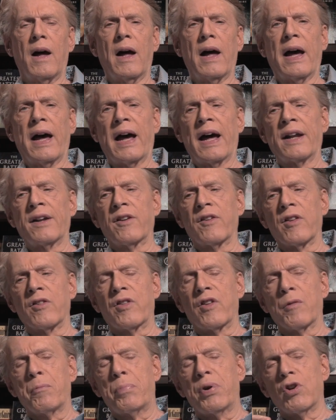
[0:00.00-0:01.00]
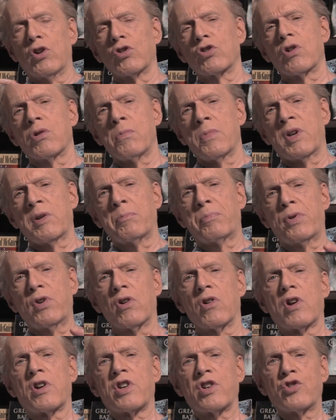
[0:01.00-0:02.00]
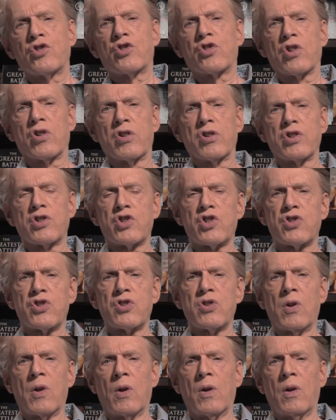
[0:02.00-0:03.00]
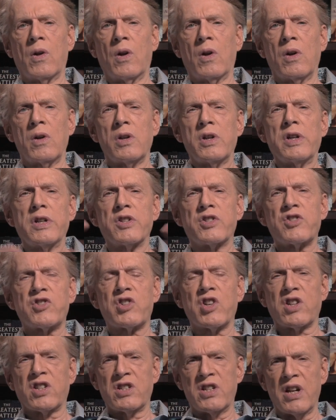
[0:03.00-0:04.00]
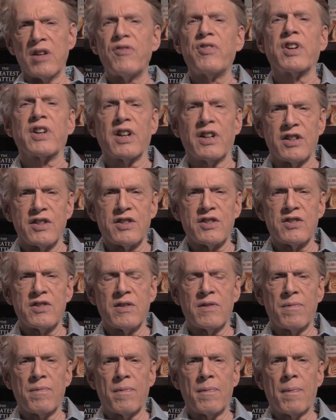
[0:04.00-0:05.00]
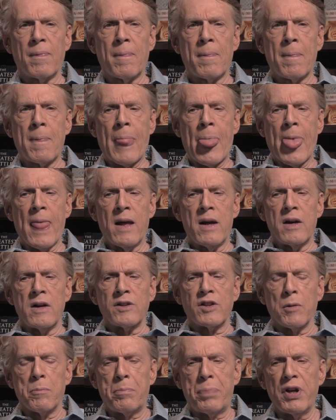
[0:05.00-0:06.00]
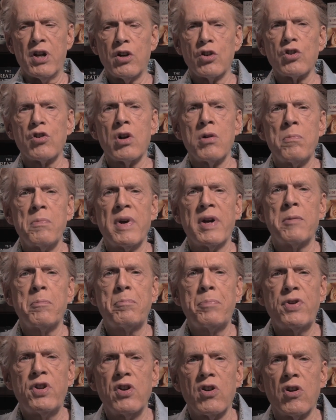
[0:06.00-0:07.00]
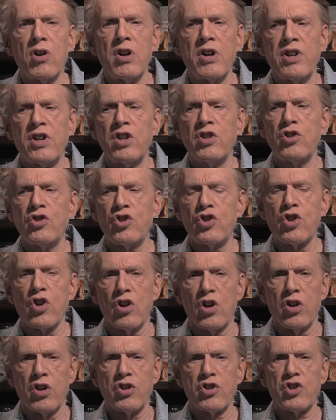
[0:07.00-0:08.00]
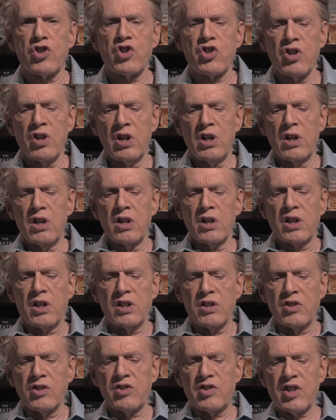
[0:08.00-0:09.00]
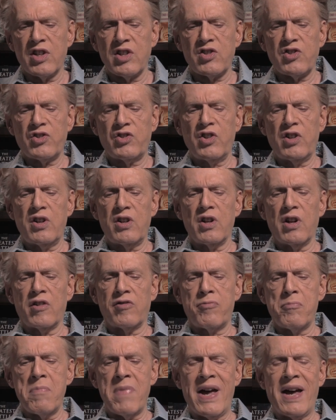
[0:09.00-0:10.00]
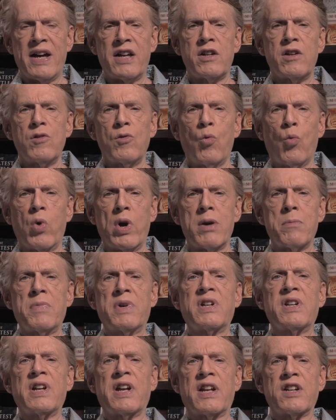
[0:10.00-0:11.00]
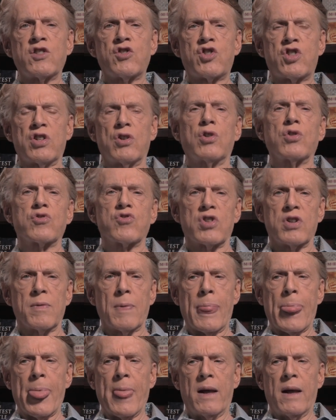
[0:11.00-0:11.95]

and the Pilgrim and Puritan church is significant. The Pilgrim and Puritan church consisted of men, women, and children